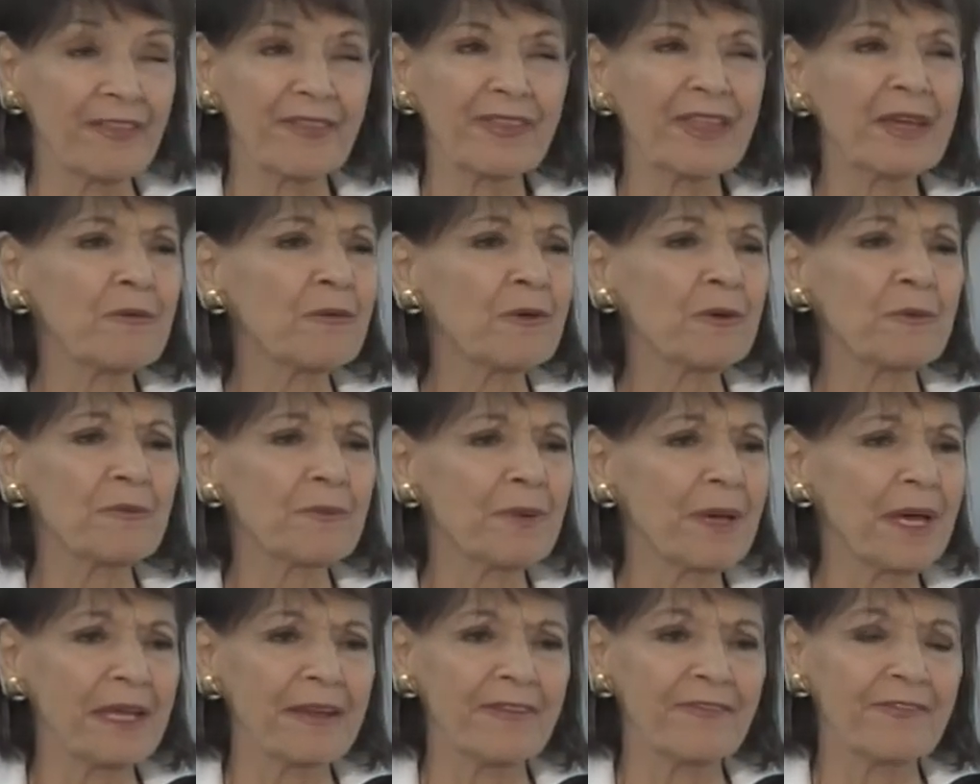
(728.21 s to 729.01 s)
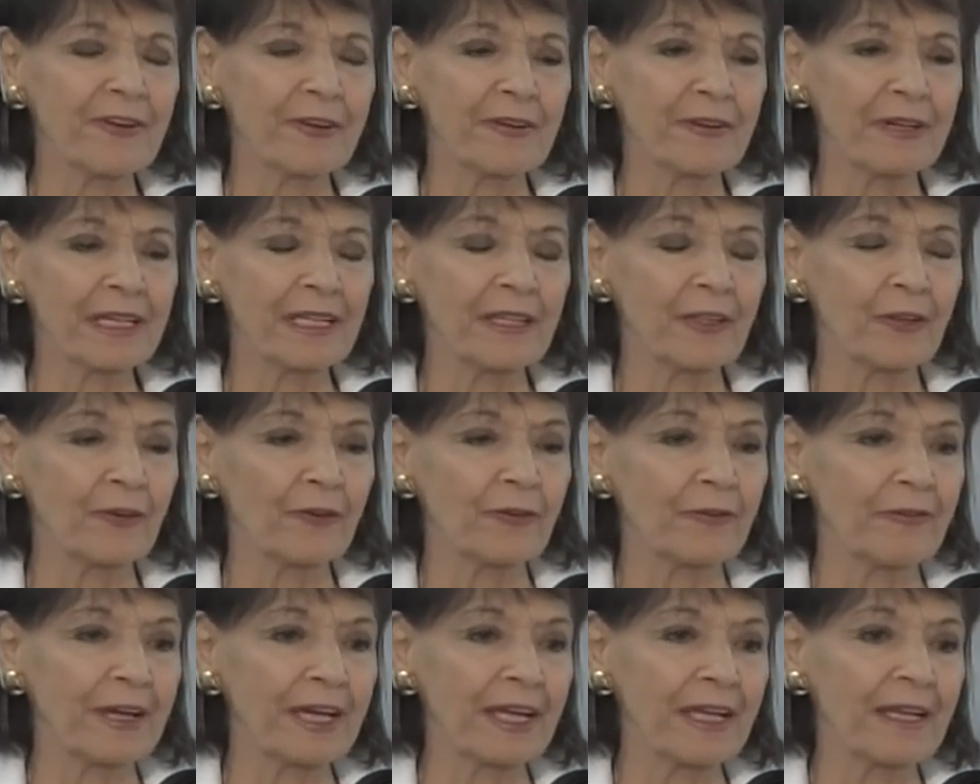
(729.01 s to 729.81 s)
They were paid very low
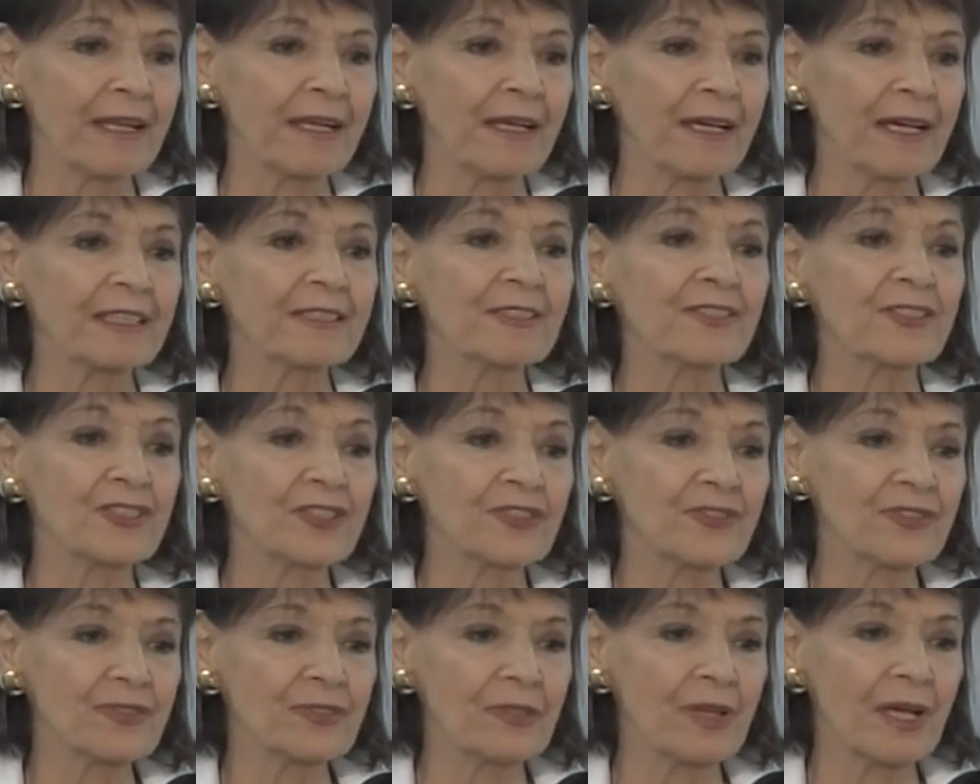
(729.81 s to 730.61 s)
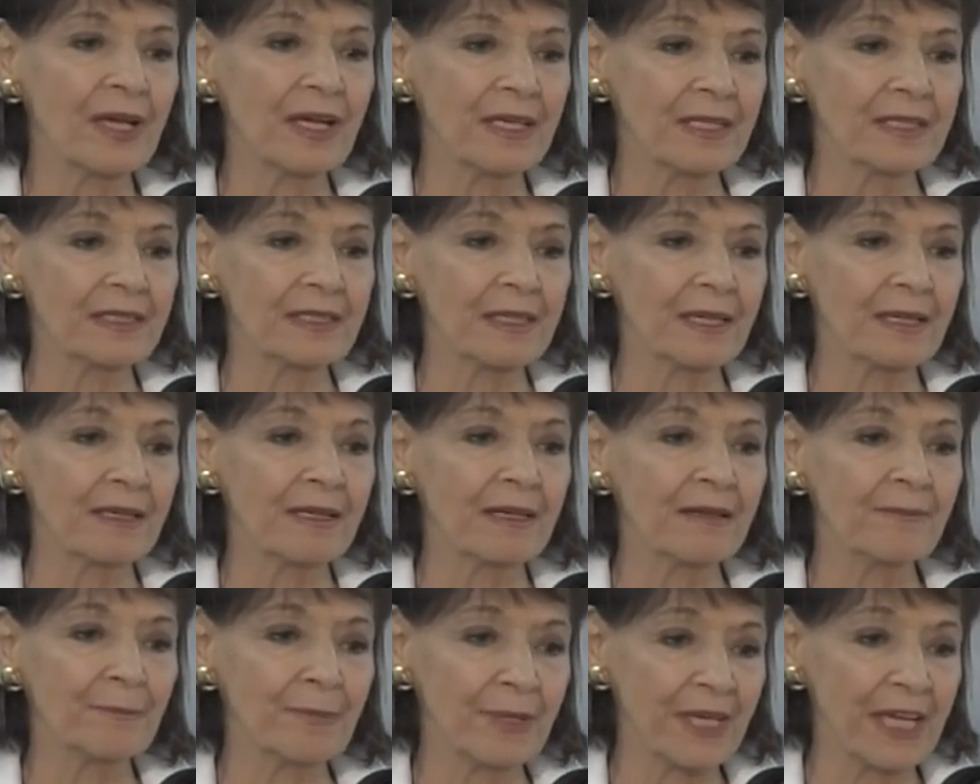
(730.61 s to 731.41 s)
rate as a
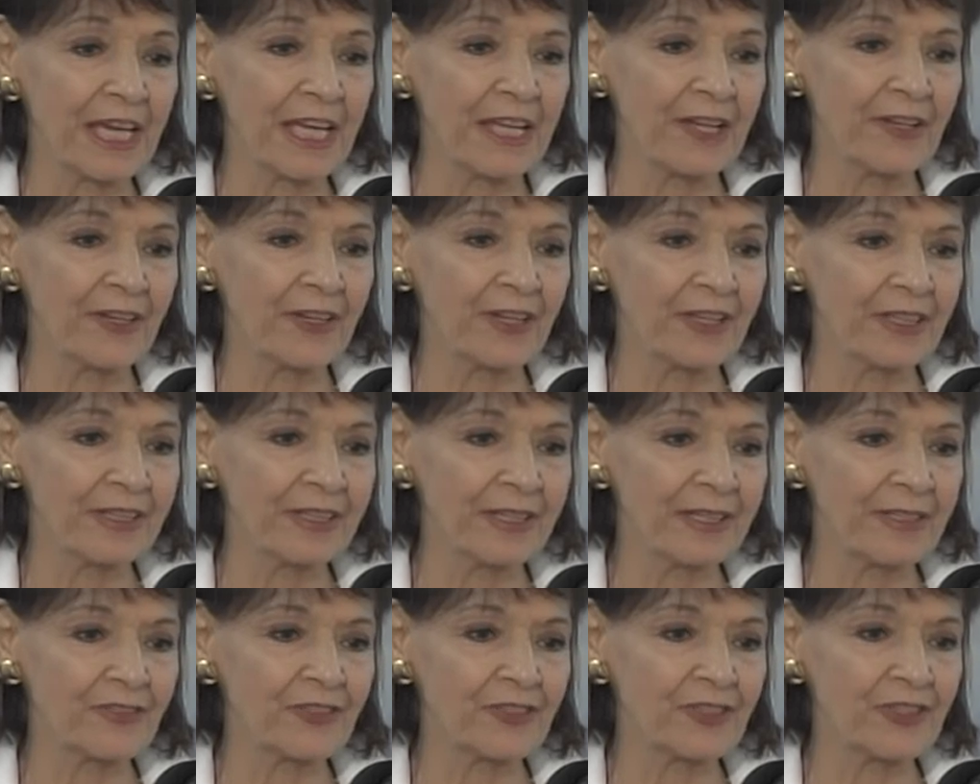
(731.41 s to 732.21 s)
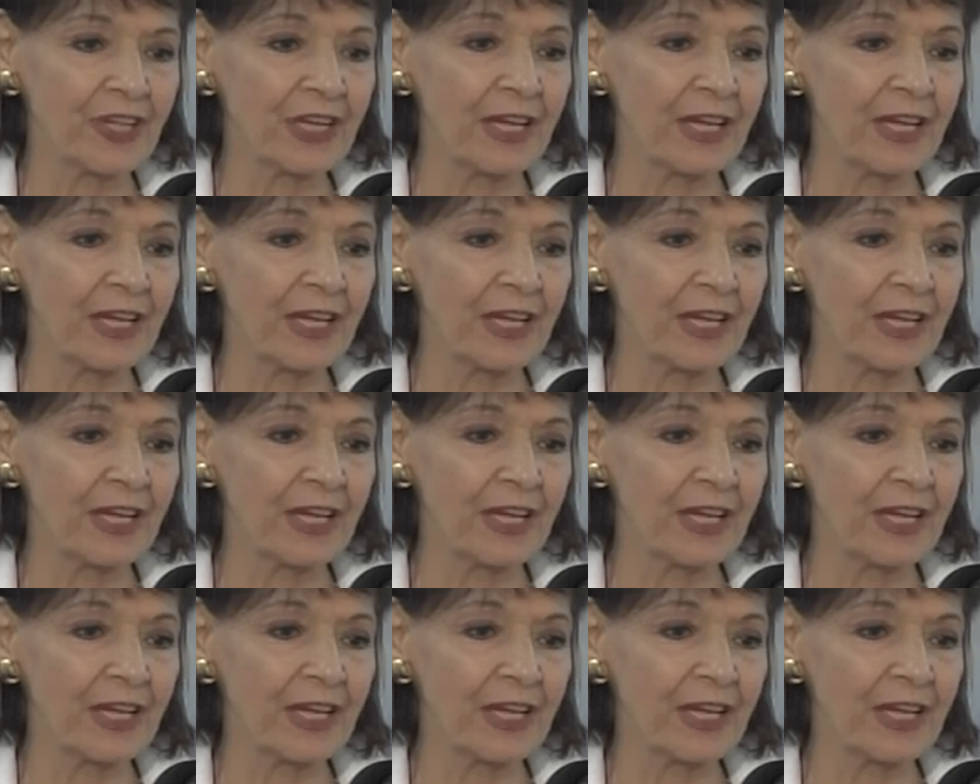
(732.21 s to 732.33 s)
beginning teaching.